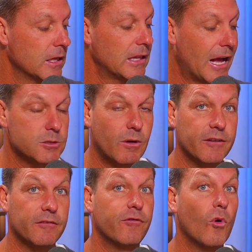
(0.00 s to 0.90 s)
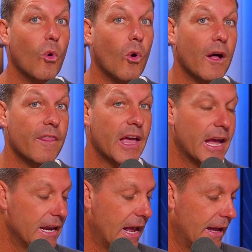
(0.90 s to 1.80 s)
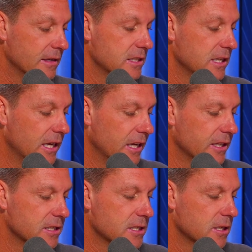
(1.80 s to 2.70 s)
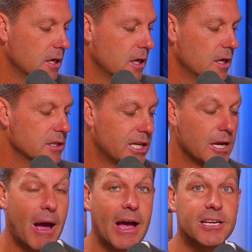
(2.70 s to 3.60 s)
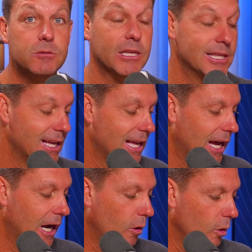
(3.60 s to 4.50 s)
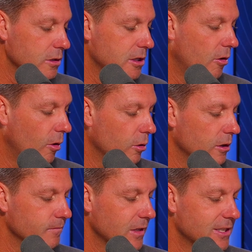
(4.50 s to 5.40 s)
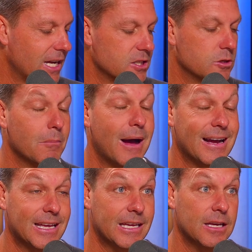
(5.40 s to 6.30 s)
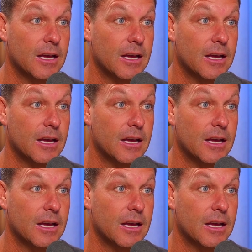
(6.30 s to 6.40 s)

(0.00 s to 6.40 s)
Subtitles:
Last one for the Hen House is Team Hayes with a horse called Tatsumaki.